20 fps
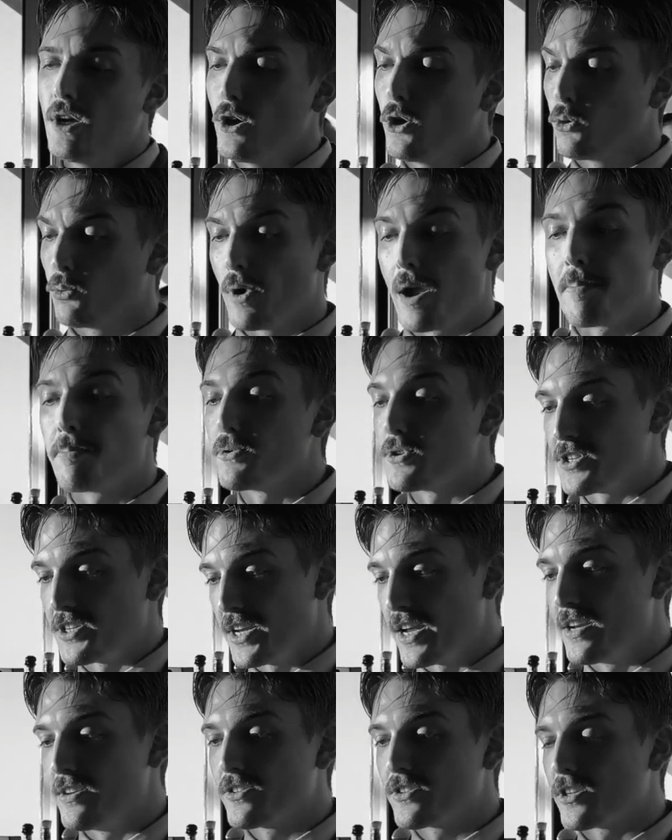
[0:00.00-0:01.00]

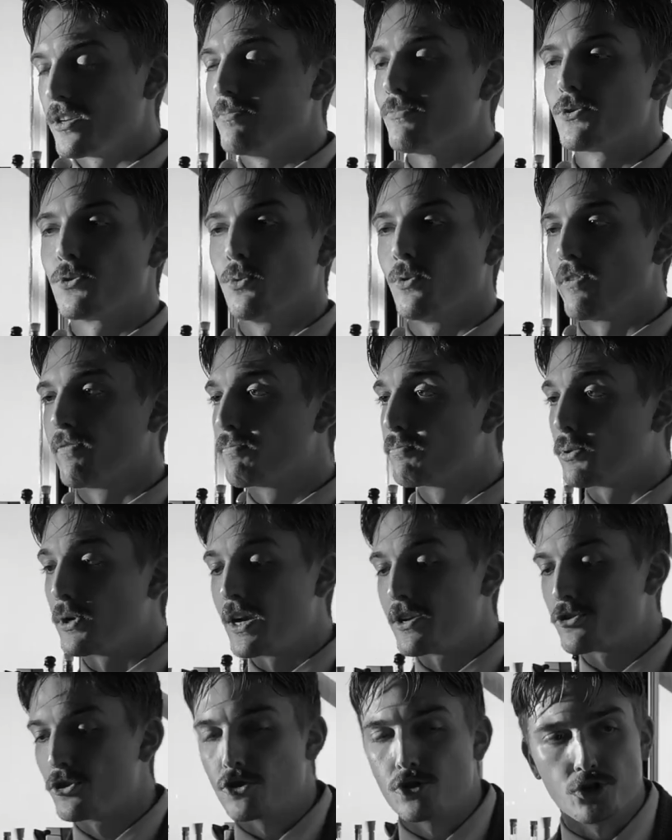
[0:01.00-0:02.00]
represent some sort of
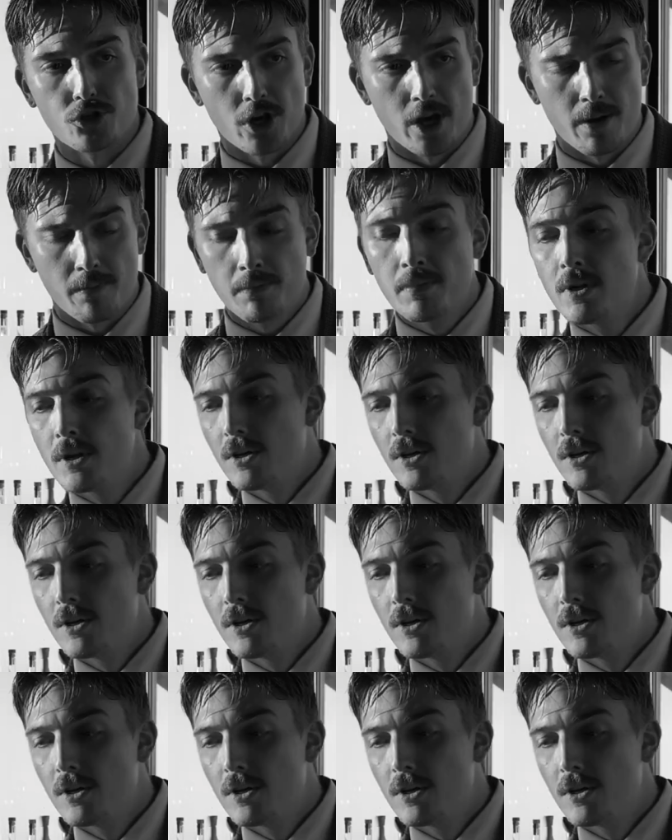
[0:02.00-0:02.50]
precious gem.